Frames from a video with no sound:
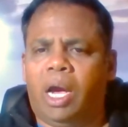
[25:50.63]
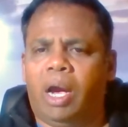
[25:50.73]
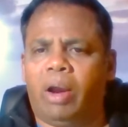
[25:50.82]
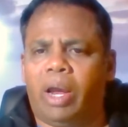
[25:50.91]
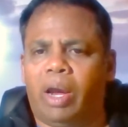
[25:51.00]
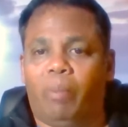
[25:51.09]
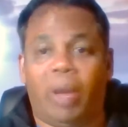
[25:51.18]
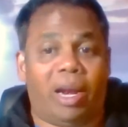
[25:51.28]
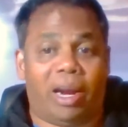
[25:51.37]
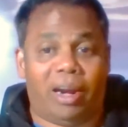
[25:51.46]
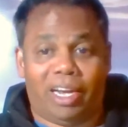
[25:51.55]
Okay, man,
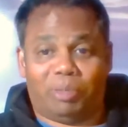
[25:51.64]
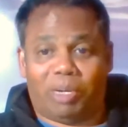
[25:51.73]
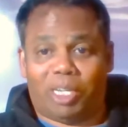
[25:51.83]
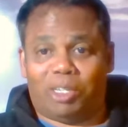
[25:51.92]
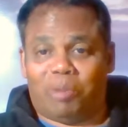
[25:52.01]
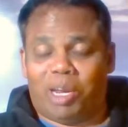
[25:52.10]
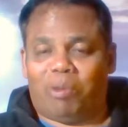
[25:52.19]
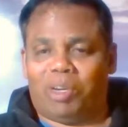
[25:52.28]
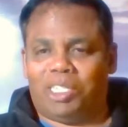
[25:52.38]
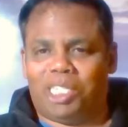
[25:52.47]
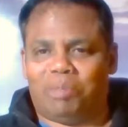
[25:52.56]
I didn't expect so many
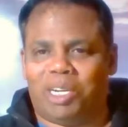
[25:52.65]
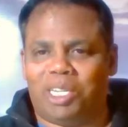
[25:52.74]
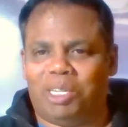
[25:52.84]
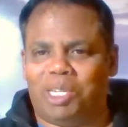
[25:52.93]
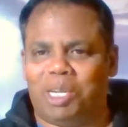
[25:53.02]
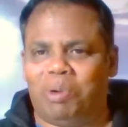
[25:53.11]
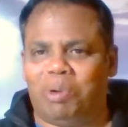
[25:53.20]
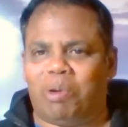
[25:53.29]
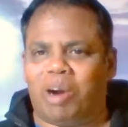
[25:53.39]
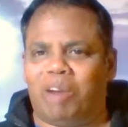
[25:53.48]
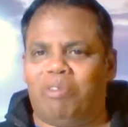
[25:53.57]
questions, but it seems to be
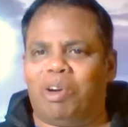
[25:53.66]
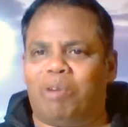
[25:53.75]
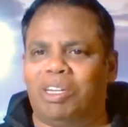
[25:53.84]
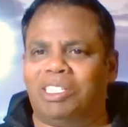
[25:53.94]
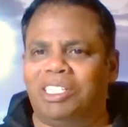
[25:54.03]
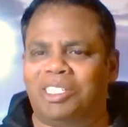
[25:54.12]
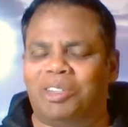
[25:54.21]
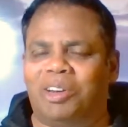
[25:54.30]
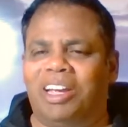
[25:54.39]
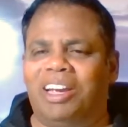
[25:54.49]
quite a few questions today.